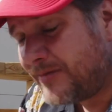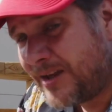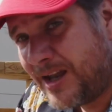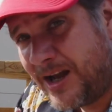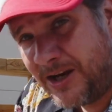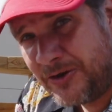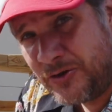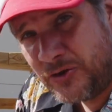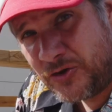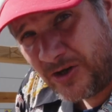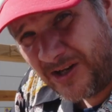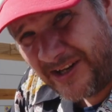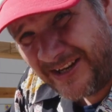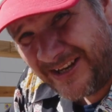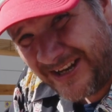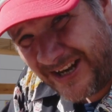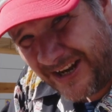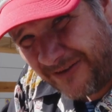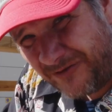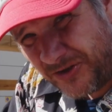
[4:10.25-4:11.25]
I usually
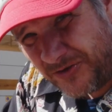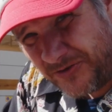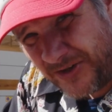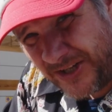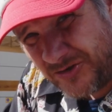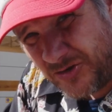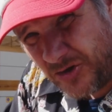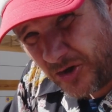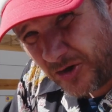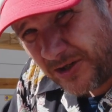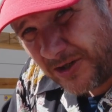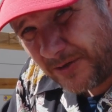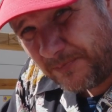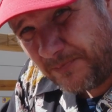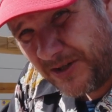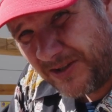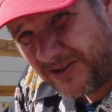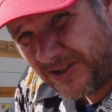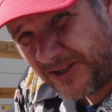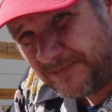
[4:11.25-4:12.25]
never drink chocolate
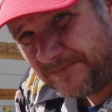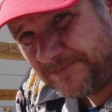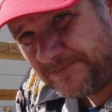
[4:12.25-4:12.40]
milk.